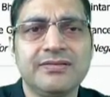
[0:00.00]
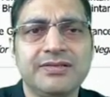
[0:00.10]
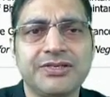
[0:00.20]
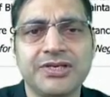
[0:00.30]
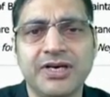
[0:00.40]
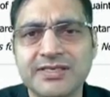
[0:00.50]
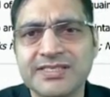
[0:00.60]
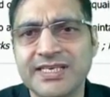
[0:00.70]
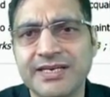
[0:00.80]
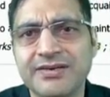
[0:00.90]
The third
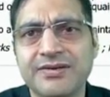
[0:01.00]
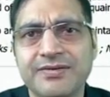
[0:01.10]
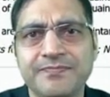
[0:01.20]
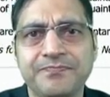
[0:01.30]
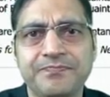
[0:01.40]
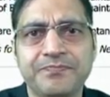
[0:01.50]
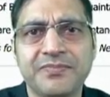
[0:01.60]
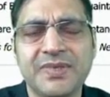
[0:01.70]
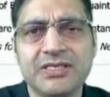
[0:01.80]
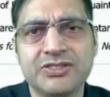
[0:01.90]
set
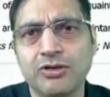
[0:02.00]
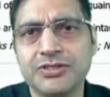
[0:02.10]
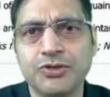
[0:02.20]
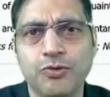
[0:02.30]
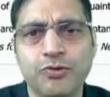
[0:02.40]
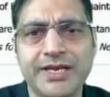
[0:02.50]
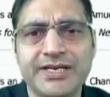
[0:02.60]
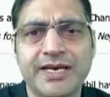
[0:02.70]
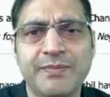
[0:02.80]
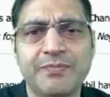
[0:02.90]
is also okay
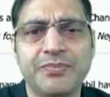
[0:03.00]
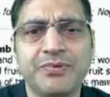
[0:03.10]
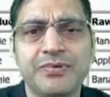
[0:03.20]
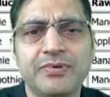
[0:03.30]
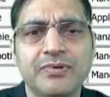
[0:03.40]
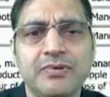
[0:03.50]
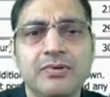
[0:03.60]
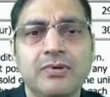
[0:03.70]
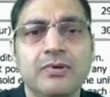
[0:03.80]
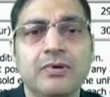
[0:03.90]
type.
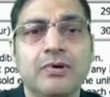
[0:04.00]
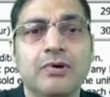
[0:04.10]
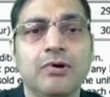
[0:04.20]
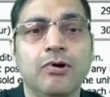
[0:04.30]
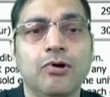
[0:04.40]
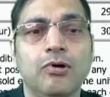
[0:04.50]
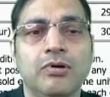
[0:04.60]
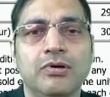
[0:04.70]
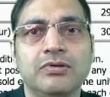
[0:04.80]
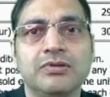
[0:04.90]

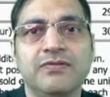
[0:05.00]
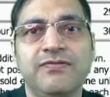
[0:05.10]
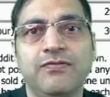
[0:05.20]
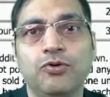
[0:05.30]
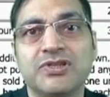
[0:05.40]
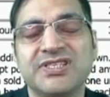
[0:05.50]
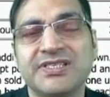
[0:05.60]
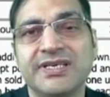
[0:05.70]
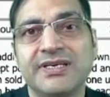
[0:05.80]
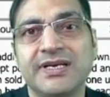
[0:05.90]
Oh, the fourth
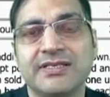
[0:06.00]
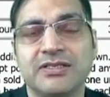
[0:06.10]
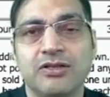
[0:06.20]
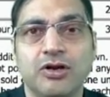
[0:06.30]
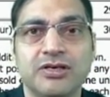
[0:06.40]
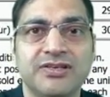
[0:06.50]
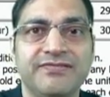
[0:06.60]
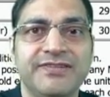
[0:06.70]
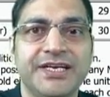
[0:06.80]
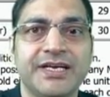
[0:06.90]
set has lots
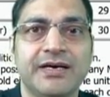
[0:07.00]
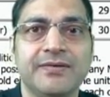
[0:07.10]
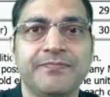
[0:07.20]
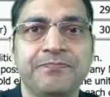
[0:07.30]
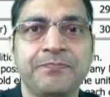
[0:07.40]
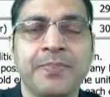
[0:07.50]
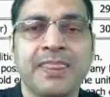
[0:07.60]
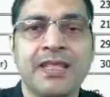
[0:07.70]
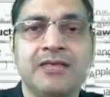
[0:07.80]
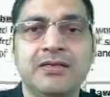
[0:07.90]
of data.
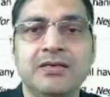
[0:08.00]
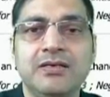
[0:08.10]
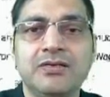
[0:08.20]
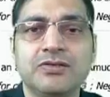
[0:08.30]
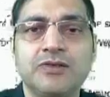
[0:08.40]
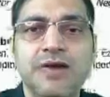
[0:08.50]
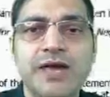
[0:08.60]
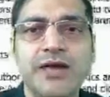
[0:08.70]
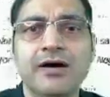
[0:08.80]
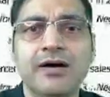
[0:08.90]
So
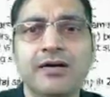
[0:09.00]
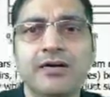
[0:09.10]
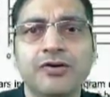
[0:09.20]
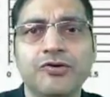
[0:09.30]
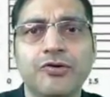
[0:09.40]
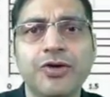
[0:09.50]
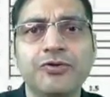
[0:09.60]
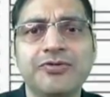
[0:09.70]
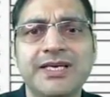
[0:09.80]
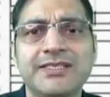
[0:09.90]
here, don't
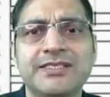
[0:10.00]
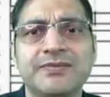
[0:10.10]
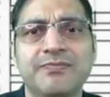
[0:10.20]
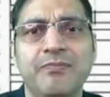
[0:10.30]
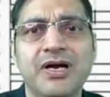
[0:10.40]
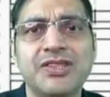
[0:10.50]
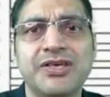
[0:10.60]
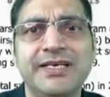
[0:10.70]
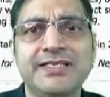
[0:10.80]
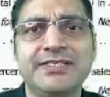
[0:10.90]
you think it's much
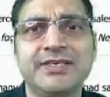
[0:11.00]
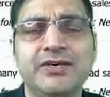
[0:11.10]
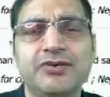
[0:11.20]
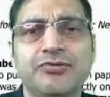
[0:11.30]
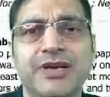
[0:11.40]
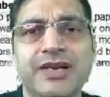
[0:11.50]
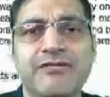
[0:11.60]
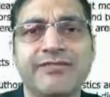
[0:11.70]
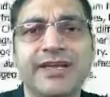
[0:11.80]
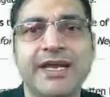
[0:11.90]
easier to
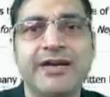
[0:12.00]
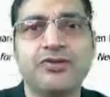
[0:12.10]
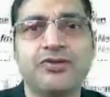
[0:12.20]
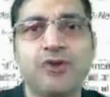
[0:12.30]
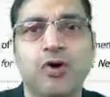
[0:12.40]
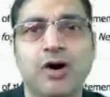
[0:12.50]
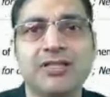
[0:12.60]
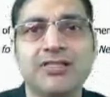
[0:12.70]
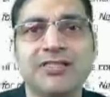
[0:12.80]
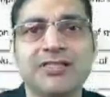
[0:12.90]
navigate through all
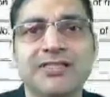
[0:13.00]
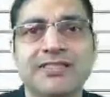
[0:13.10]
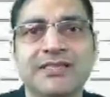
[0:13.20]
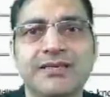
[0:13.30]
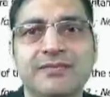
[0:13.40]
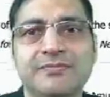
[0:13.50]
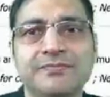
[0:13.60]
the sets here?